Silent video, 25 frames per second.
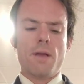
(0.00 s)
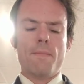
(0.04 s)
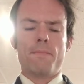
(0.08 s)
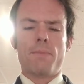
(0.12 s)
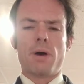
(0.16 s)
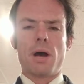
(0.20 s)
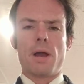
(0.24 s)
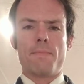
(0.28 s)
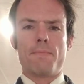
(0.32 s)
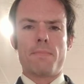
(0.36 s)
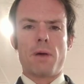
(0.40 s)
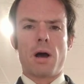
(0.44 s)

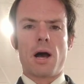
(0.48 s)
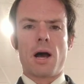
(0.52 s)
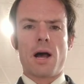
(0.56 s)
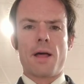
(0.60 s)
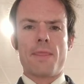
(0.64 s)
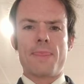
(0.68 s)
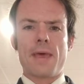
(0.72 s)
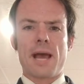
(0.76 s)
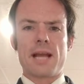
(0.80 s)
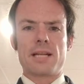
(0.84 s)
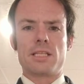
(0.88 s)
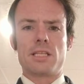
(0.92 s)
But
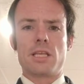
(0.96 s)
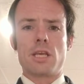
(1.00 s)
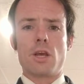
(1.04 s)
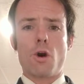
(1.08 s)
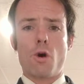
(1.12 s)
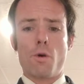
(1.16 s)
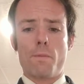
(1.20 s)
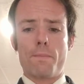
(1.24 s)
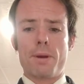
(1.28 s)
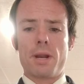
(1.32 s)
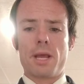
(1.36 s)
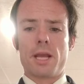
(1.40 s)
that's the
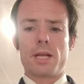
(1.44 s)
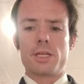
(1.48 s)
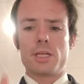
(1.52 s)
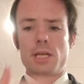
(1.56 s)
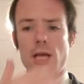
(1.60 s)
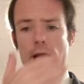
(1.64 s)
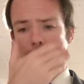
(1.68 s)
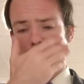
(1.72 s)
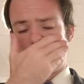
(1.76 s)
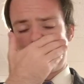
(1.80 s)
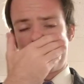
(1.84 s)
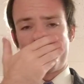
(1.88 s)
opening
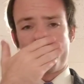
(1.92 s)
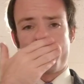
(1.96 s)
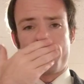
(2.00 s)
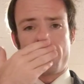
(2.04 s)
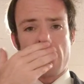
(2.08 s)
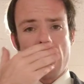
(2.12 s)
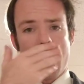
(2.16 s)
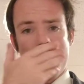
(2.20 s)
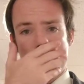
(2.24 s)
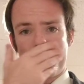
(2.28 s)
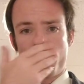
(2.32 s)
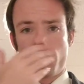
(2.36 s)
chapter of
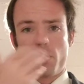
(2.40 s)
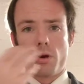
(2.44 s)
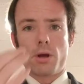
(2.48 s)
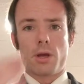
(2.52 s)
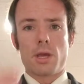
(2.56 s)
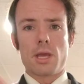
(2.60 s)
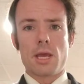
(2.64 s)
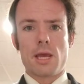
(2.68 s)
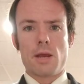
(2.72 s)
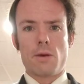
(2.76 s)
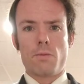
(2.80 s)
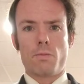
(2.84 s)
that
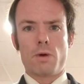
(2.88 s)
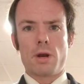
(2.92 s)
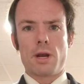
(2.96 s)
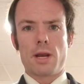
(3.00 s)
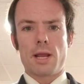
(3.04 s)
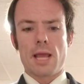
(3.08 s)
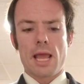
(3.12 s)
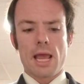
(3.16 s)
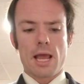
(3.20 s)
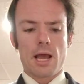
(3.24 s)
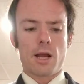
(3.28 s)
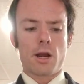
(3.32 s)
book, and what
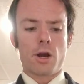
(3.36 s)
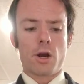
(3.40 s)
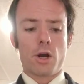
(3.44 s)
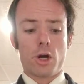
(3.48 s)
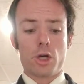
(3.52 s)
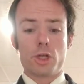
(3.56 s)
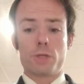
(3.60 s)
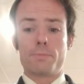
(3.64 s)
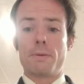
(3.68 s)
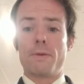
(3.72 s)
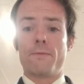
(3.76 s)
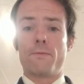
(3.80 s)

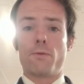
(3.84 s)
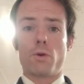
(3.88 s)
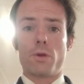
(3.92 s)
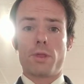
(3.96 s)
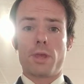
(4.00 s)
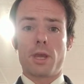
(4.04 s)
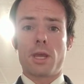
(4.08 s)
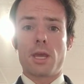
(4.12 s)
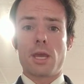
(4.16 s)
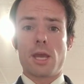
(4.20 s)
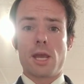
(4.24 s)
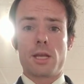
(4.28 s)
occurs before
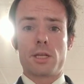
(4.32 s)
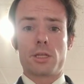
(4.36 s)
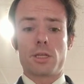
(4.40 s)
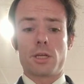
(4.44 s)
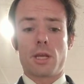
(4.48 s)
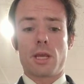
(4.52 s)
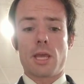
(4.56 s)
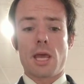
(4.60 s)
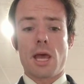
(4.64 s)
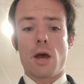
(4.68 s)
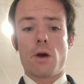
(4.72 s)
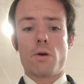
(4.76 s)
the king's
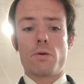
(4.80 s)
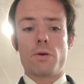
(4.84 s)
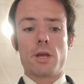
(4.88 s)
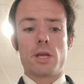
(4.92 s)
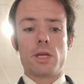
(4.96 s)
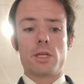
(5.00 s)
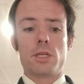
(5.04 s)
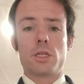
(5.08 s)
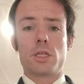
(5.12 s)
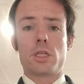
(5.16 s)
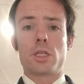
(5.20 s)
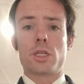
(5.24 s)
account
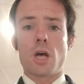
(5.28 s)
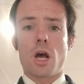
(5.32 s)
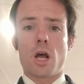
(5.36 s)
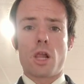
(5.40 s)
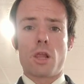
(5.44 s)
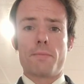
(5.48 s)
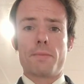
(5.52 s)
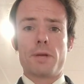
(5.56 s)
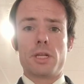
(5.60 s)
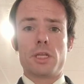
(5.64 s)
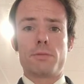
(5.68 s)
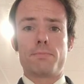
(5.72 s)
is
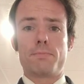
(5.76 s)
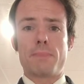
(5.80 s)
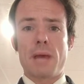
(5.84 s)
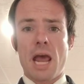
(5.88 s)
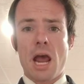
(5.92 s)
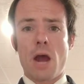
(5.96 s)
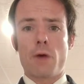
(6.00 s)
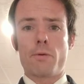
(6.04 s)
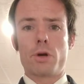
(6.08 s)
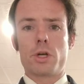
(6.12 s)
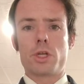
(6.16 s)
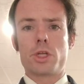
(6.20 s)
Solomon's
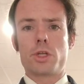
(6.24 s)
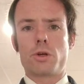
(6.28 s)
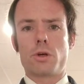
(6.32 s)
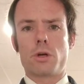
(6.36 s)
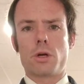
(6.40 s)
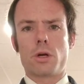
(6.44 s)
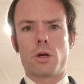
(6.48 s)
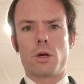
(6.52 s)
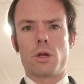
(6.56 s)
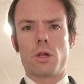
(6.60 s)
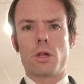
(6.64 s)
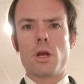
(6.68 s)
power
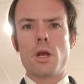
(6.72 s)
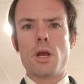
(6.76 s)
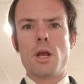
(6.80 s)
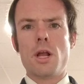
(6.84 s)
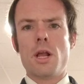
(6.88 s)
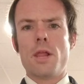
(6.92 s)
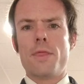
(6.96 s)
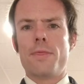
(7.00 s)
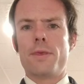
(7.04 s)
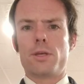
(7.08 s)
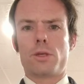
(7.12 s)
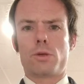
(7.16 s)
struggle.
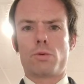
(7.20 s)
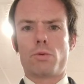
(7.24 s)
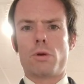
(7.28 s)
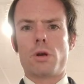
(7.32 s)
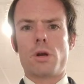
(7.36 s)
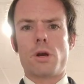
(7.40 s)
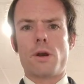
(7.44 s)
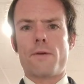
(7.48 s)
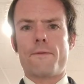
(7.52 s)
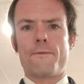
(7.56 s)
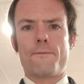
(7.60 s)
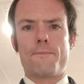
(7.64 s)
This
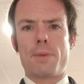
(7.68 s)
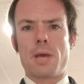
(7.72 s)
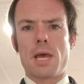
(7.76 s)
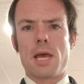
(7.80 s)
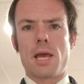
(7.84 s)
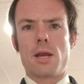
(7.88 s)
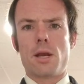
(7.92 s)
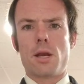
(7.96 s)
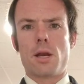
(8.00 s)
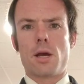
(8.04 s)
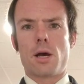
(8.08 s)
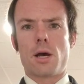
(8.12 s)
wouldn't have
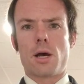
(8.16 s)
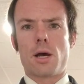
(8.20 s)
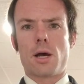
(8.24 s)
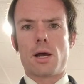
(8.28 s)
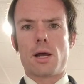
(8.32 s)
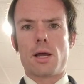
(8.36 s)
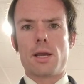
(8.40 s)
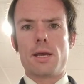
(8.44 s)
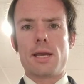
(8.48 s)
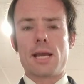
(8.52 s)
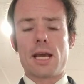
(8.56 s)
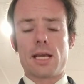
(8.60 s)
been
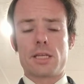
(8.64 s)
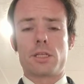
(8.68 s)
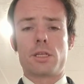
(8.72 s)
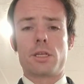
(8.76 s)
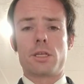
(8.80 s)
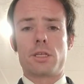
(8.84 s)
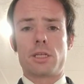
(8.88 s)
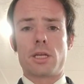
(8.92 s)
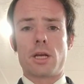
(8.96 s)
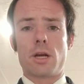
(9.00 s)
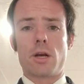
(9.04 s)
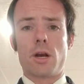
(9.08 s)

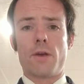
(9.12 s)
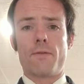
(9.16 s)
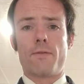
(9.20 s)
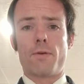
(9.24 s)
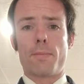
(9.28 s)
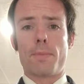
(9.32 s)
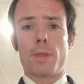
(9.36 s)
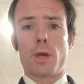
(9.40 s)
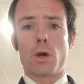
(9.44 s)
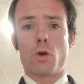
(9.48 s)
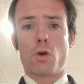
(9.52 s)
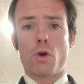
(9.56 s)
necessary
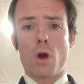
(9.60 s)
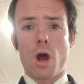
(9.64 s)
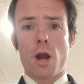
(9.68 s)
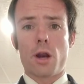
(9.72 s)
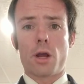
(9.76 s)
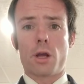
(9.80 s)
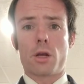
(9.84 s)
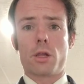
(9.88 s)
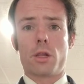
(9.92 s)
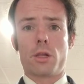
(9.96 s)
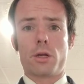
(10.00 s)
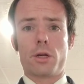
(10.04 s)
from the
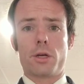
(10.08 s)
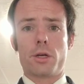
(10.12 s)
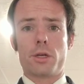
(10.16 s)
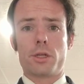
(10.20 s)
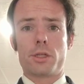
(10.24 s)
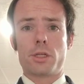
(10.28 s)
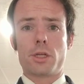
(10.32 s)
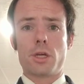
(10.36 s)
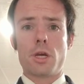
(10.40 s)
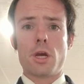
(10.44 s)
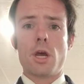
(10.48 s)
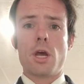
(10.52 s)

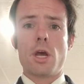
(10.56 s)
chronicler's